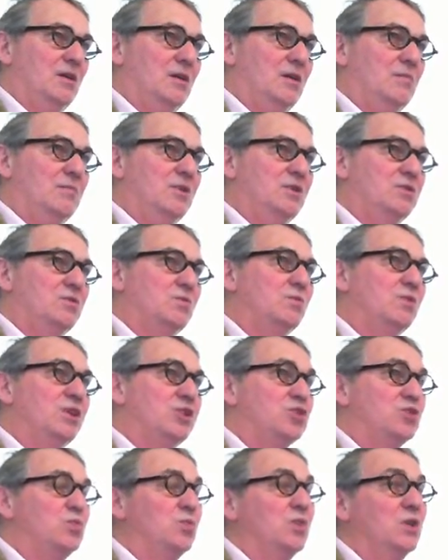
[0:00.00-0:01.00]
But
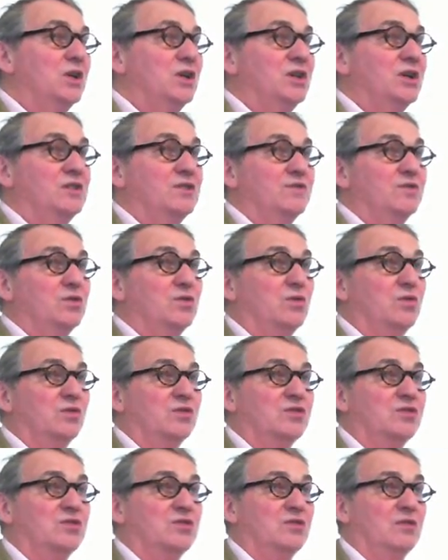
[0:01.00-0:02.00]
which word, of
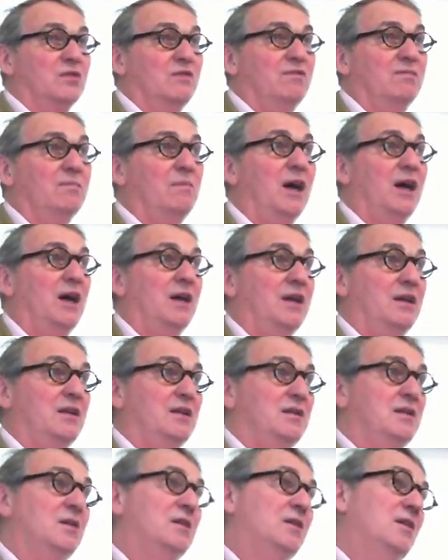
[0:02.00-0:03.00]
course, of
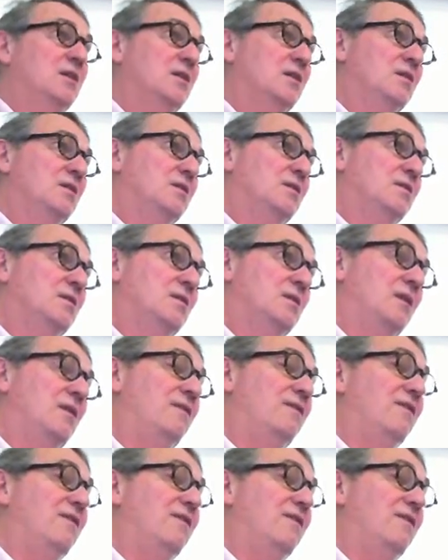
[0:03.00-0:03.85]
mine, if